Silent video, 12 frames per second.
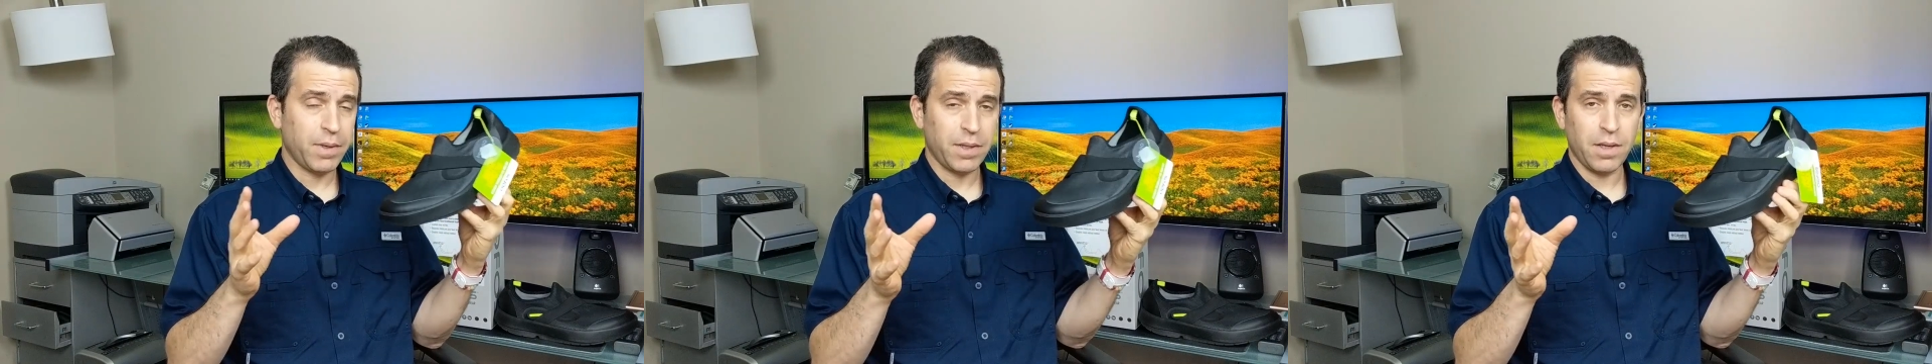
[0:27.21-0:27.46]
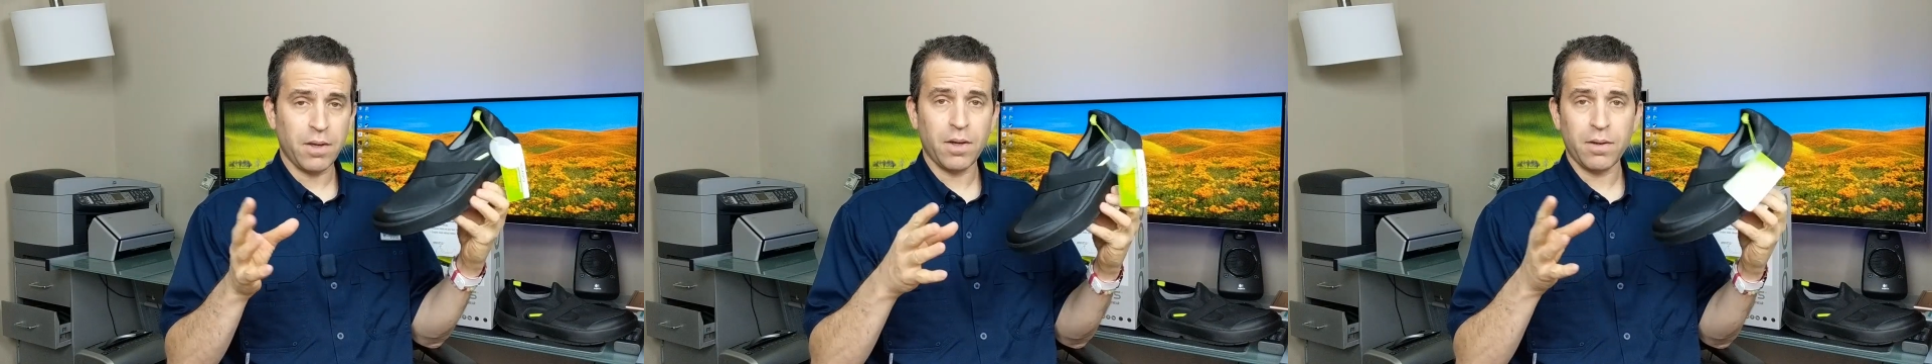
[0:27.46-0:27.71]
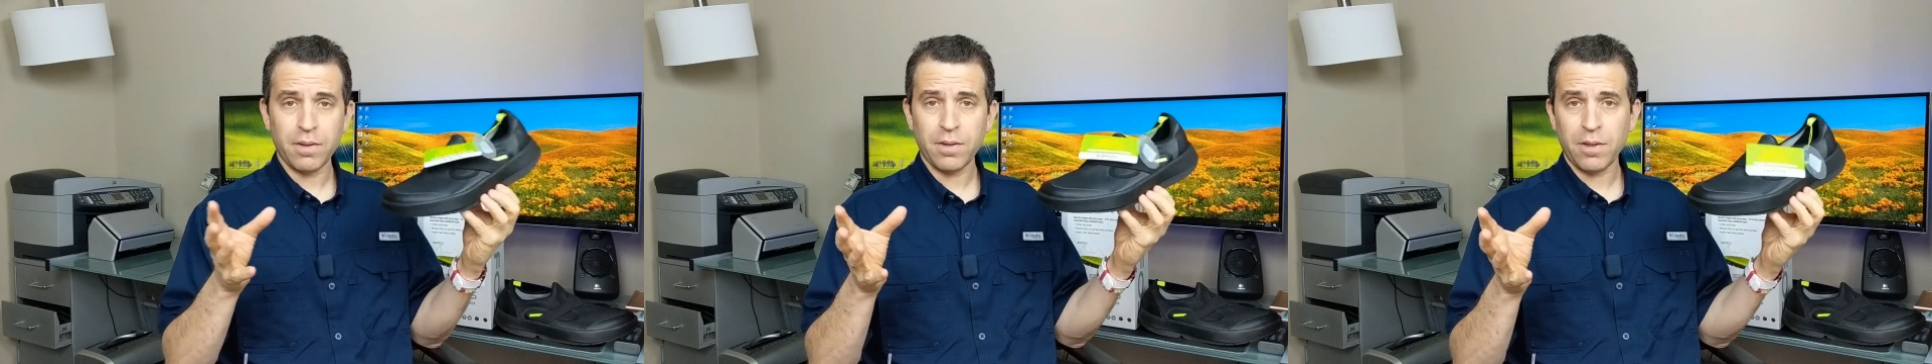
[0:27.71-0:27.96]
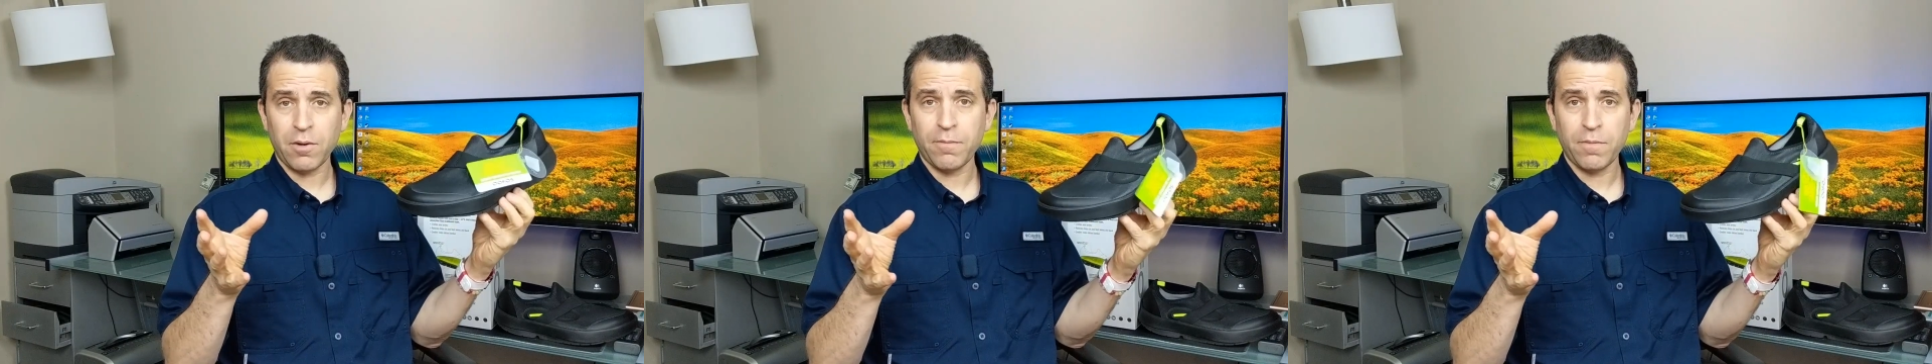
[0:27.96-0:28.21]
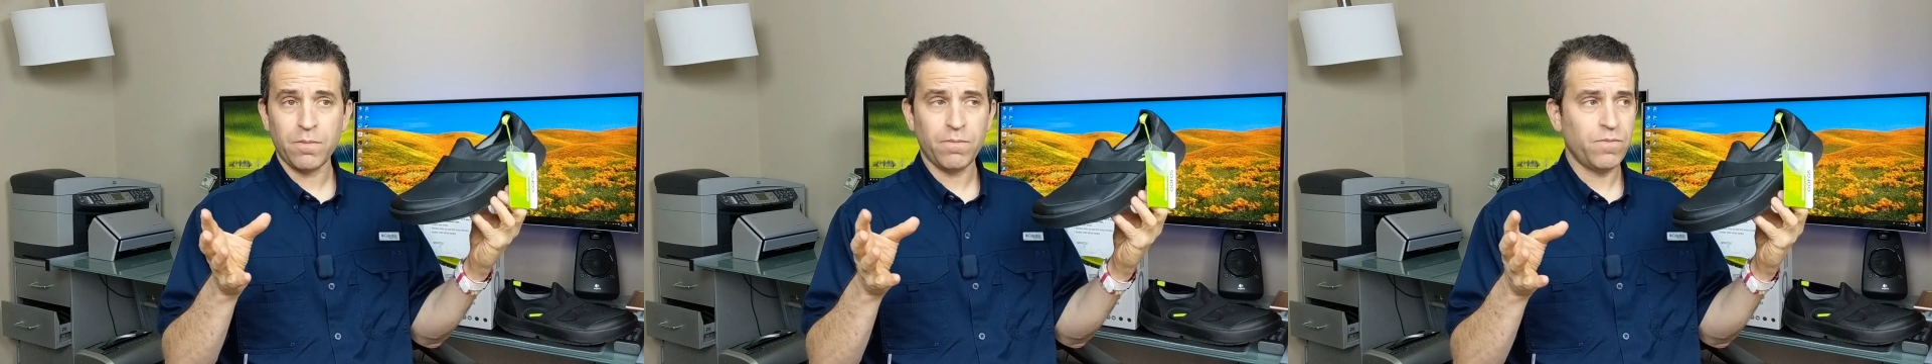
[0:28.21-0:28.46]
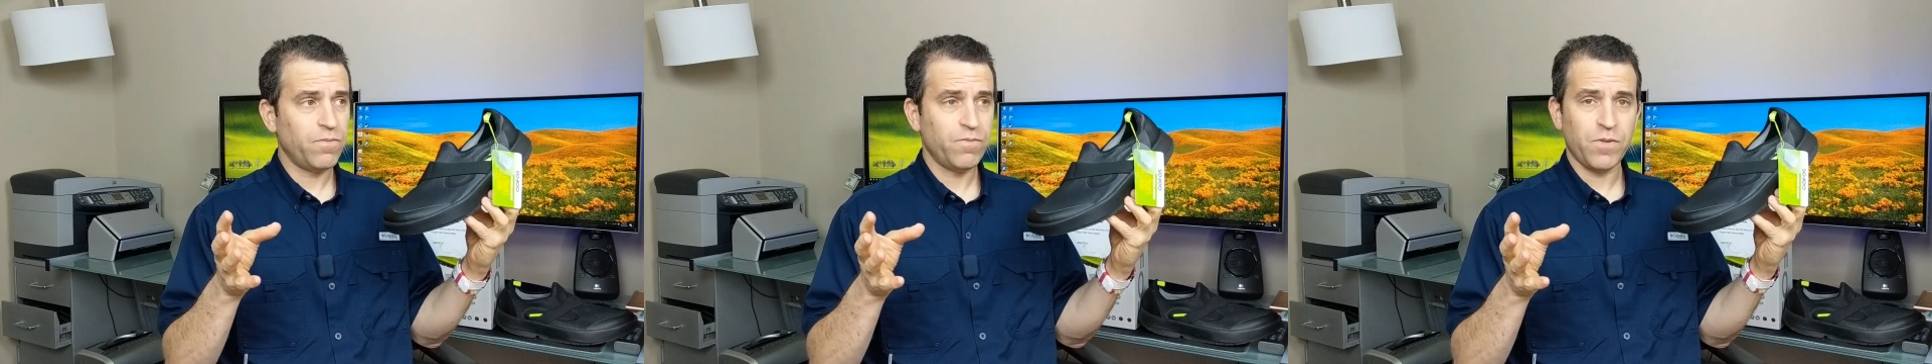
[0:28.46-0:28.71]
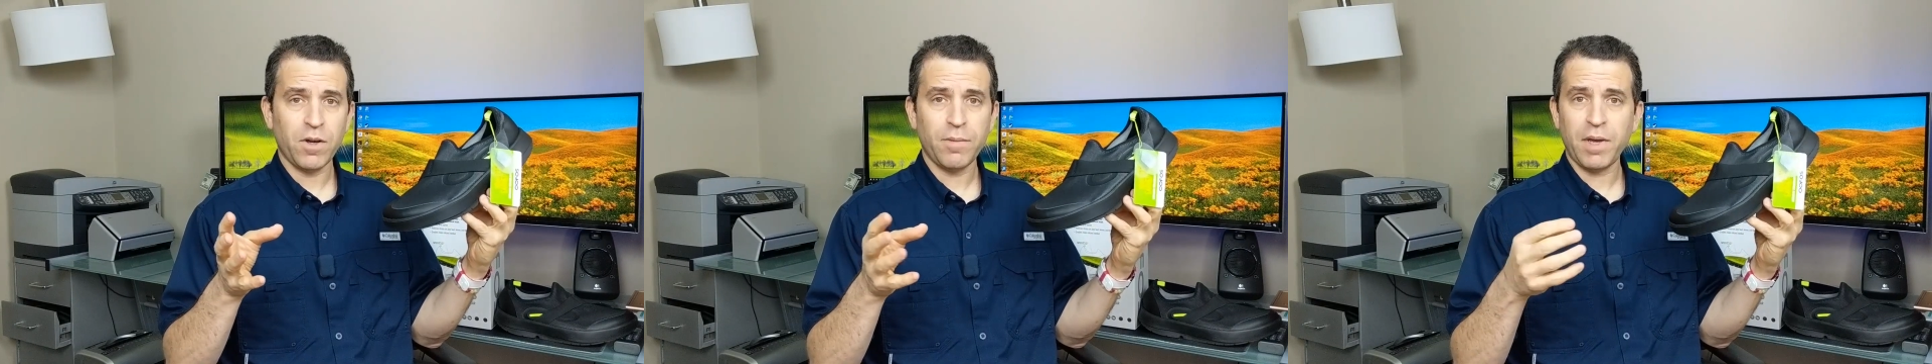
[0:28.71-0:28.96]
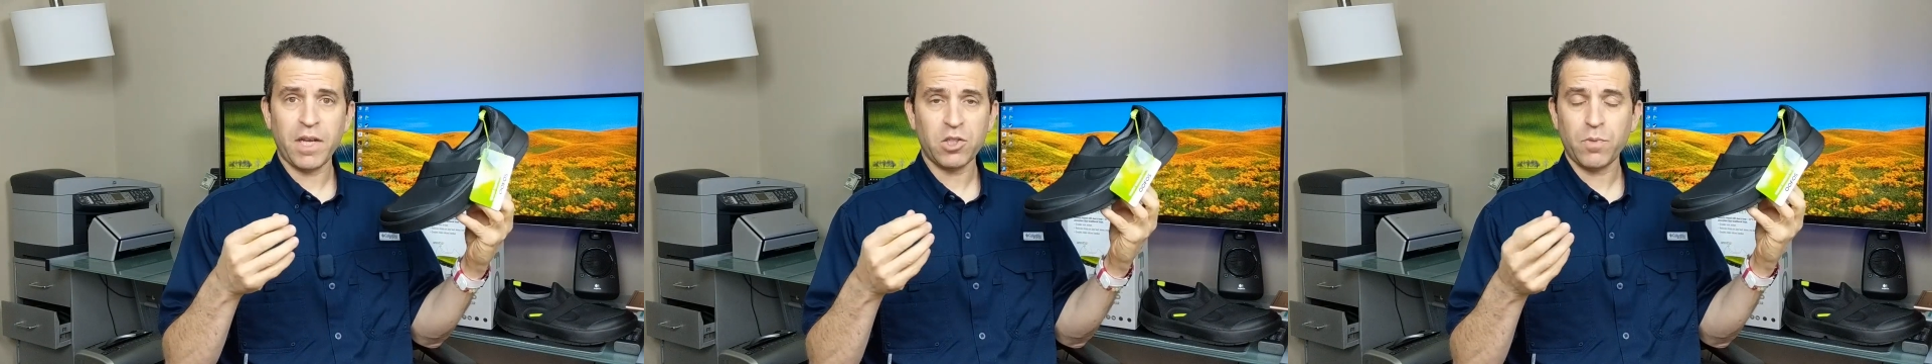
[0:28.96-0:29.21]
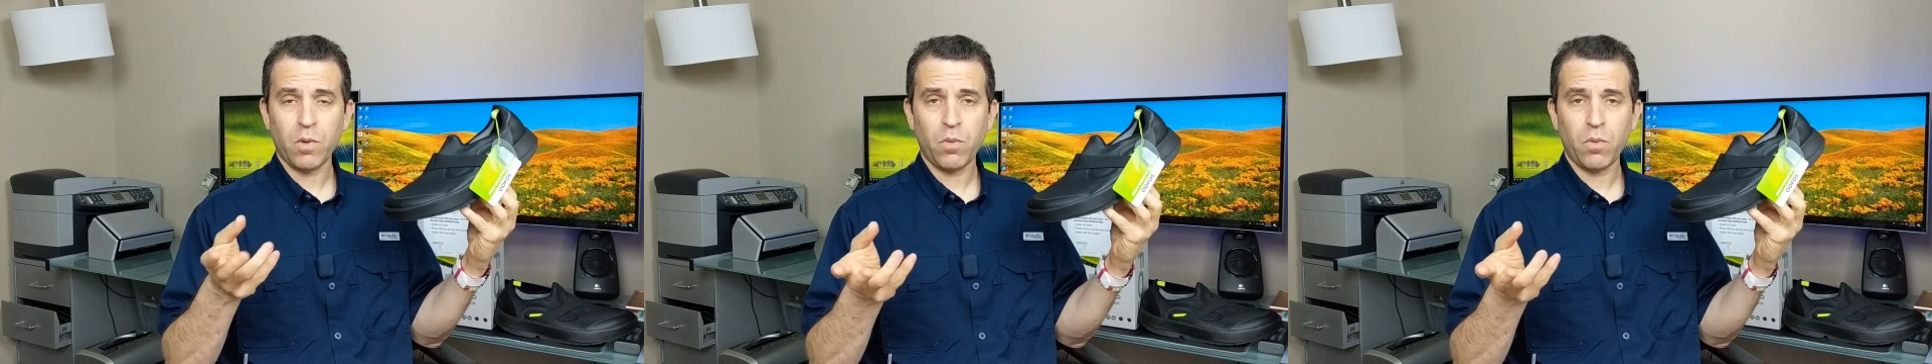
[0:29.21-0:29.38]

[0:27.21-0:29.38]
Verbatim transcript: but they're they're very manageable.